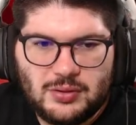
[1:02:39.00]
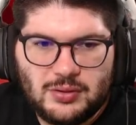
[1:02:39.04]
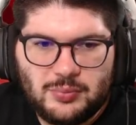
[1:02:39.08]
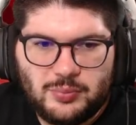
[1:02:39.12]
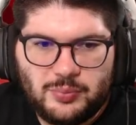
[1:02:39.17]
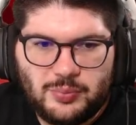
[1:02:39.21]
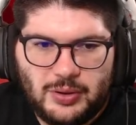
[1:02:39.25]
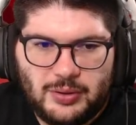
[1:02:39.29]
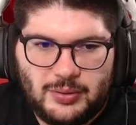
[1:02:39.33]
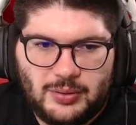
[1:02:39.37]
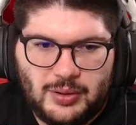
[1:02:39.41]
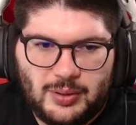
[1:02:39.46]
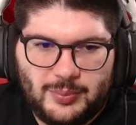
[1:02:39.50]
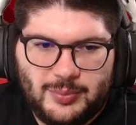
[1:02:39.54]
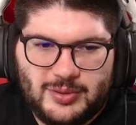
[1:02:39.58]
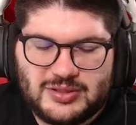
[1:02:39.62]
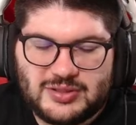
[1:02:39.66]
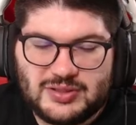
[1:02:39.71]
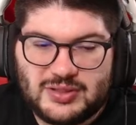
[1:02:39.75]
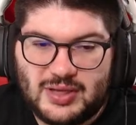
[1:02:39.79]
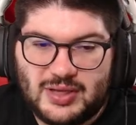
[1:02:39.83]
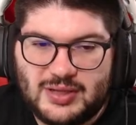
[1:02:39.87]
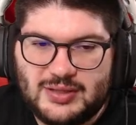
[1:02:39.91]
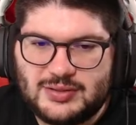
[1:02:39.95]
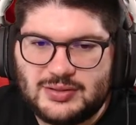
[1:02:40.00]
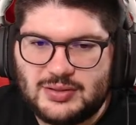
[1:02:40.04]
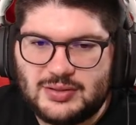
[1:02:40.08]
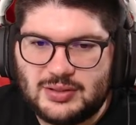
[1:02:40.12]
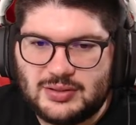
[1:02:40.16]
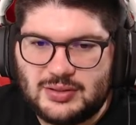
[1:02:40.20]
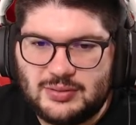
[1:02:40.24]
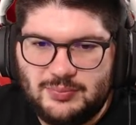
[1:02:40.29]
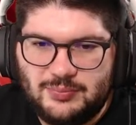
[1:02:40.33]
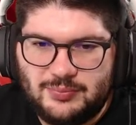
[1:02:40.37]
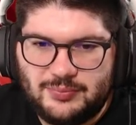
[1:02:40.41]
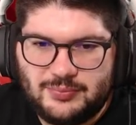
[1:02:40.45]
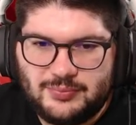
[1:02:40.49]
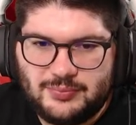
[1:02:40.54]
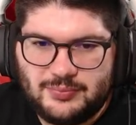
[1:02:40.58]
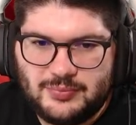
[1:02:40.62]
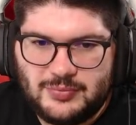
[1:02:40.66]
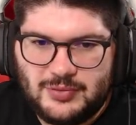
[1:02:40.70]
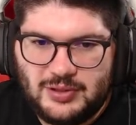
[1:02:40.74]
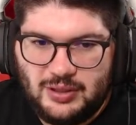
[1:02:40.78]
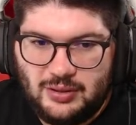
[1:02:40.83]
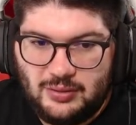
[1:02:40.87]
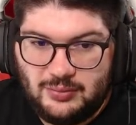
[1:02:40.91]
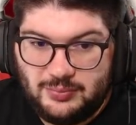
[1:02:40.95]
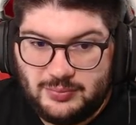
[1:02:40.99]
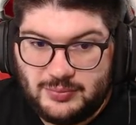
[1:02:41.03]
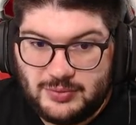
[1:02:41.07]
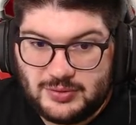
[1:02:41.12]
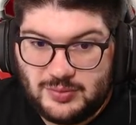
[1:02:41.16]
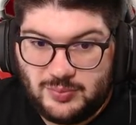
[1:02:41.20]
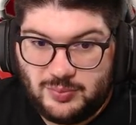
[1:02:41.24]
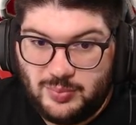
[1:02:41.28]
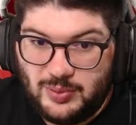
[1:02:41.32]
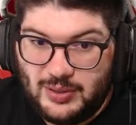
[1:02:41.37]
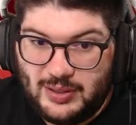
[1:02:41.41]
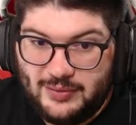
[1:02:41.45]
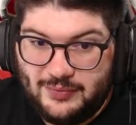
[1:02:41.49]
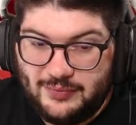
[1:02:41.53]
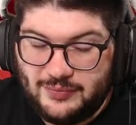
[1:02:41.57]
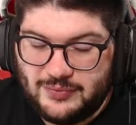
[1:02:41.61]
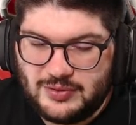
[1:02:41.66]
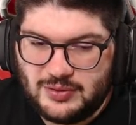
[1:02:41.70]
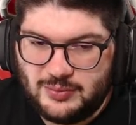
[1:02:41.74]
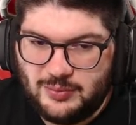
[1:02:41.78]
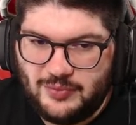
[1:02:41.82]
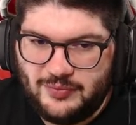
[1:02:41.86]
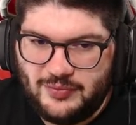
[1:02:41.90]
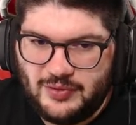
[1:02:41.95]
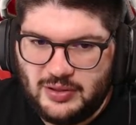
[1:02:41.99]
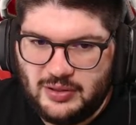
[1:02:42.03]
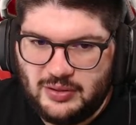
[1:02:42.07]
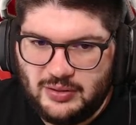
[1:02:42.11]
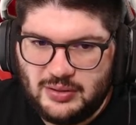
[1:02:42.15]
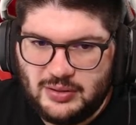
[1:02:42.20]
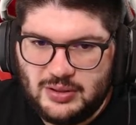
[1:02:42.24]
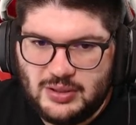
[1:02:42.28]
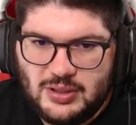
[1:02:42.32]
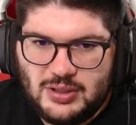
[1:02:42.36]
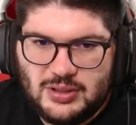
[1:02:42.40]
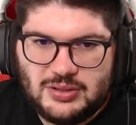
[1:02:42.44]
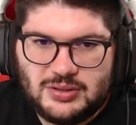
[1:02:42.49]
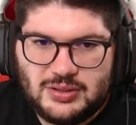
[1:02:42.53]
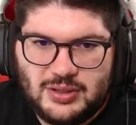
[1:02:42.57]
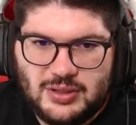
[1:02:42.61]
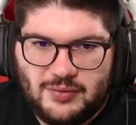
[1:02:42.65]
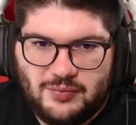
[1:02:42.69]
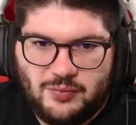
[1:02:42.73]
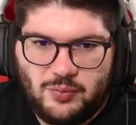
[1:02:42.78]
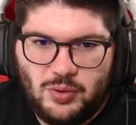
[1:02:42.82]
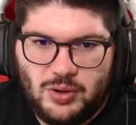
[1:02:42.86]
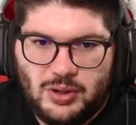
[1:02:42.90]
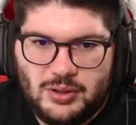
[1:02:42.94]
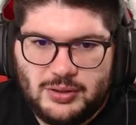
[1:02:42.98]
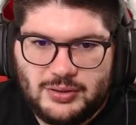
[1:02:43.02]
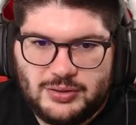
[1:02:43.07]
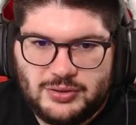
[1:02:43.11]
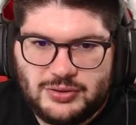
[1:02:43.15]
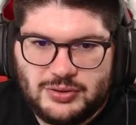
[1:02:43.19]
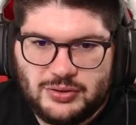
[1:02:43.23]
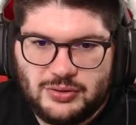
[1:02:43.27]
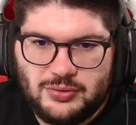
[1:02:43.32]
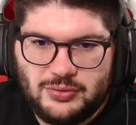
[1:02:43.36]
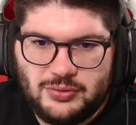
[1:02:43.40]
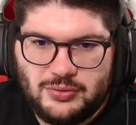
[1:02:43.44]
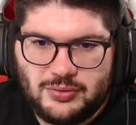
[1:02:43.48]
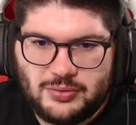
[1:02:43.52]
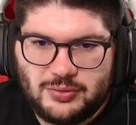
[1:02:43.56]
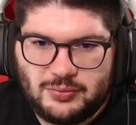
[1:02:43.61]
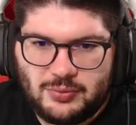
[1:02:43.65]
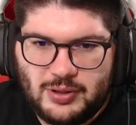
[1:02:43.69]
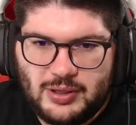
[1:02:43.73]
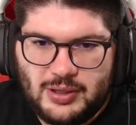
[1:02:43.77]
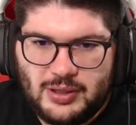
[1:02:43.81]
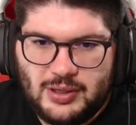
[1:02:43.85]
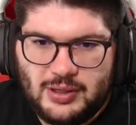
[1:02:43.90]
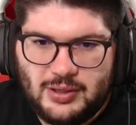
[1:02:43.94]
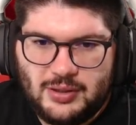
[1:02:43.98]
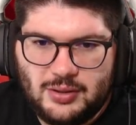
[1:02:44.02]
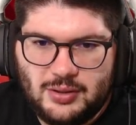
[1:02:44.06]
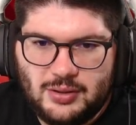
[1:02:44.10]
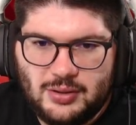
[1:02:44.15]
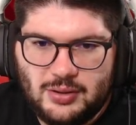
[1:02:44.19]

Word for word: But I mean, Saïss doesn't you know, doesn't play someone very good. So you have one, two, three.